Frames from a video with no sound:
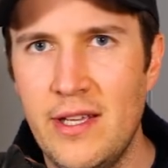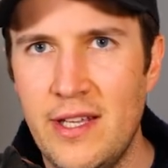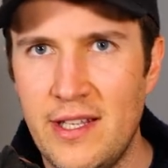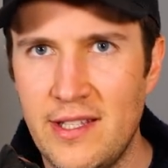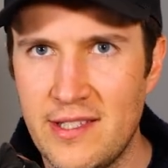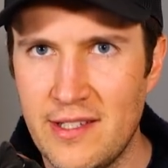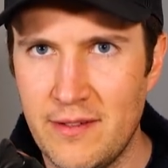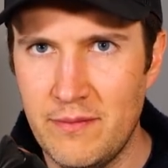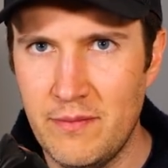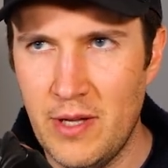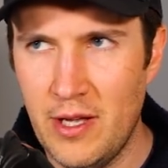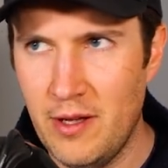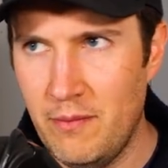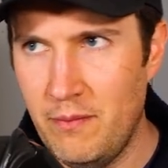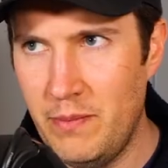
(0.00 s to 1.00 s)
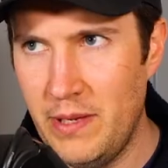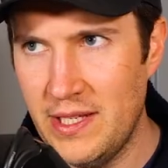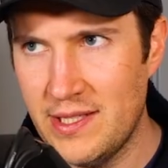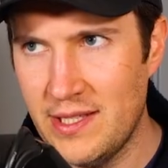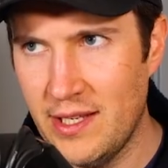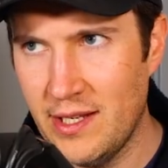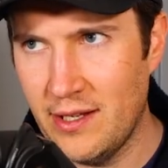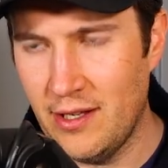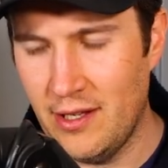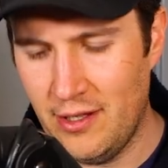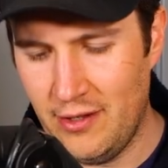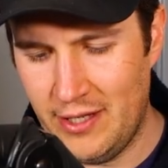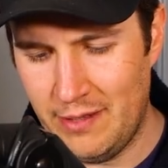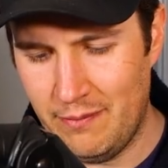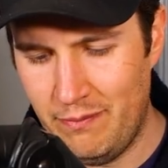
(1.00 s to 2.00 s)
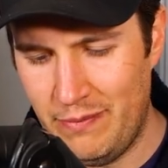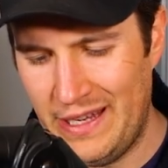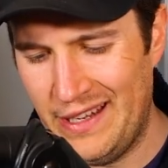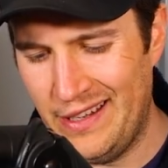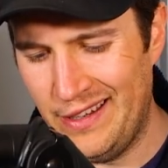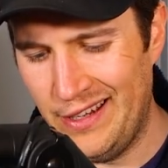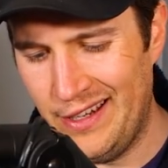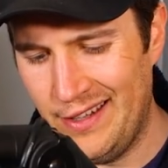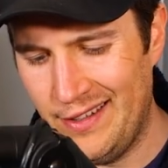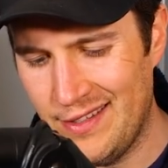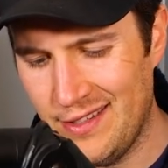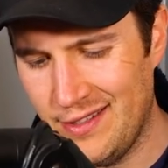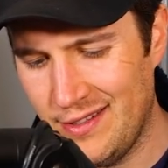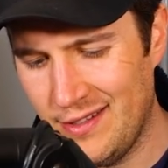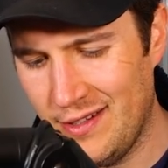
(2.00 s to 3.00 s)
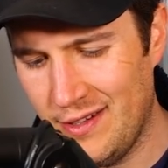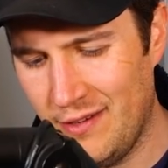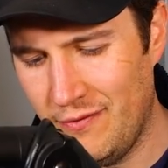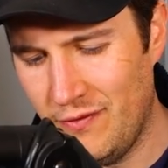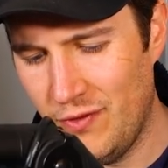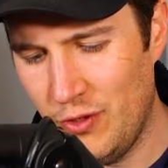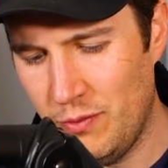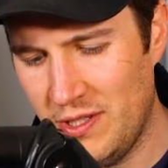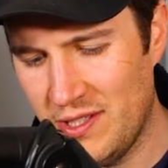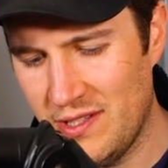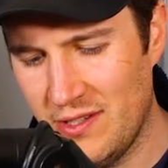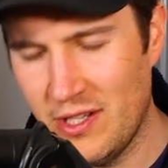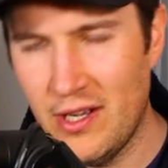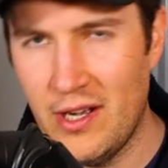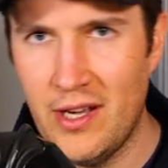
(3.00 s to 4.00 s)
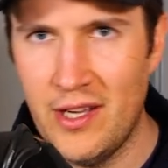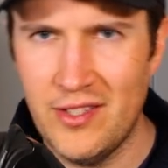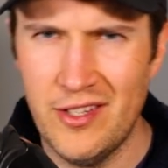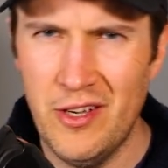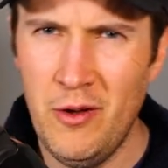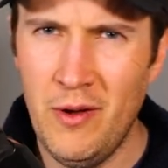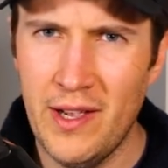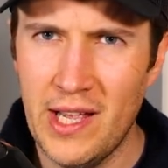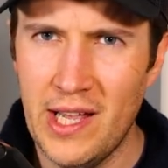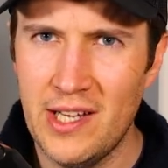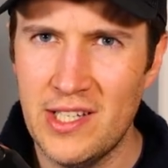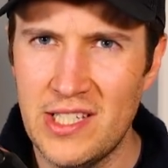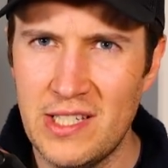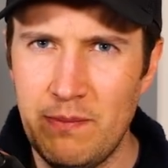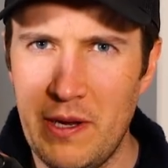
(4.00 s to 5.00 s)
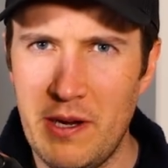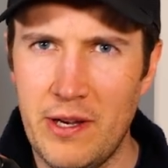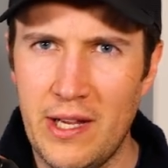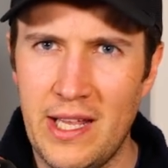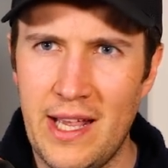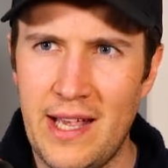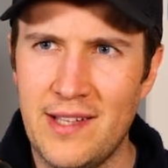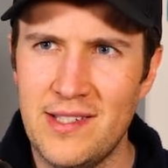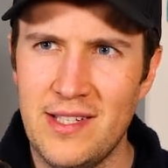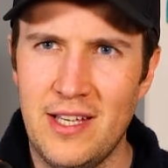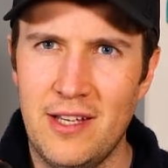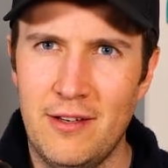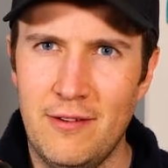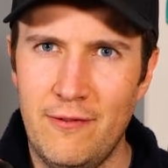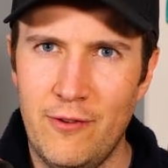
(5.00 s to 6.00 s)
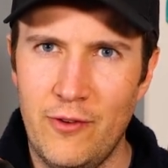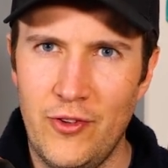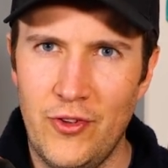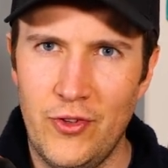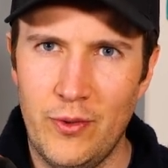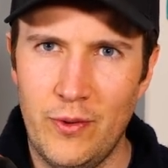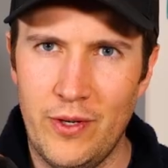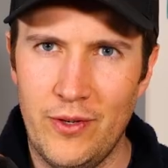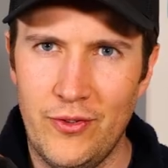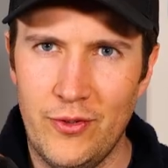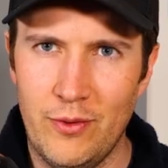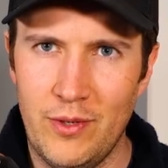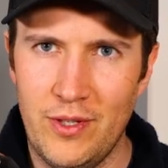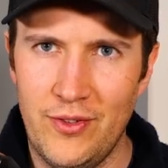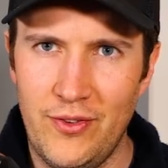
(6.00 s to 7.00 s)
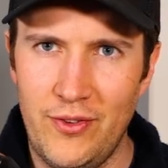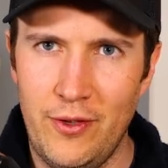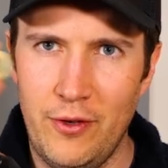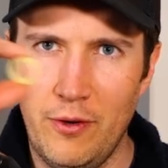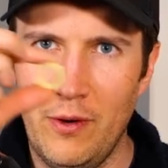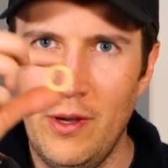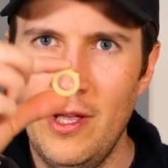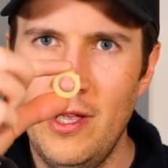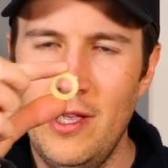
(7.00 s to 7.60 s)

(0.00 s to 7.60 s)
and some basic like Band-Aids and a few pieces of gauze. Oh, I got a spare gasket for the Sawyer squeeze too,